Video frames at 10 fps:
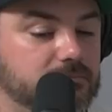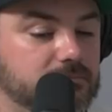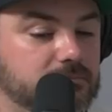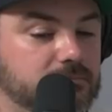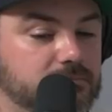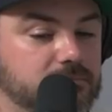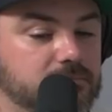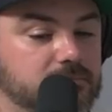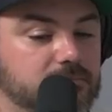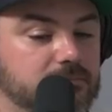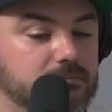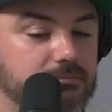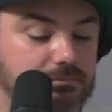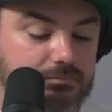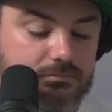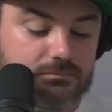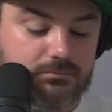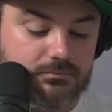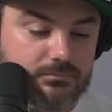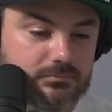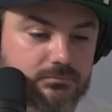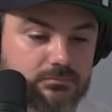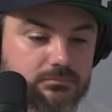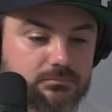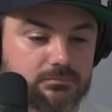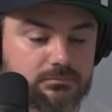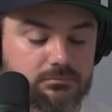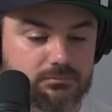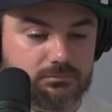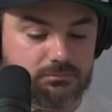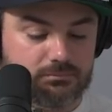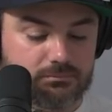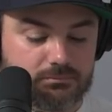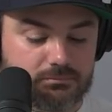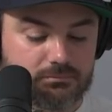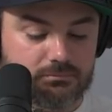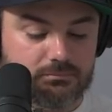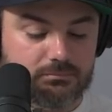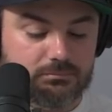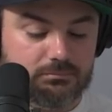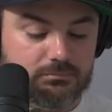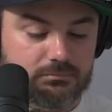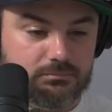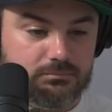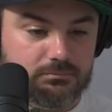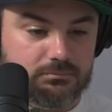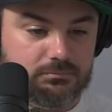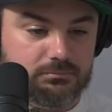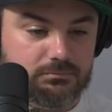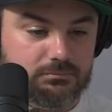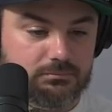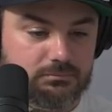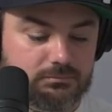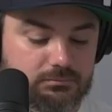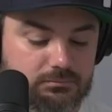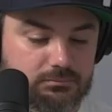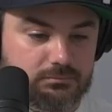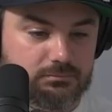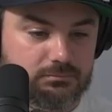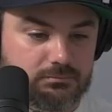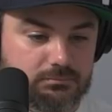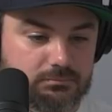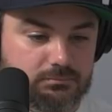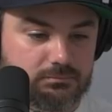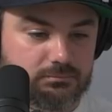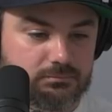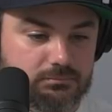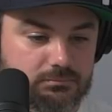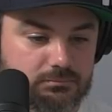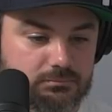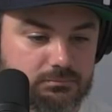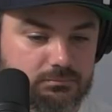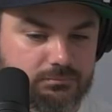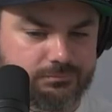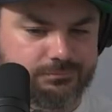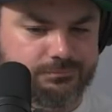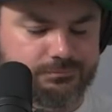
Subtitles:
(silent)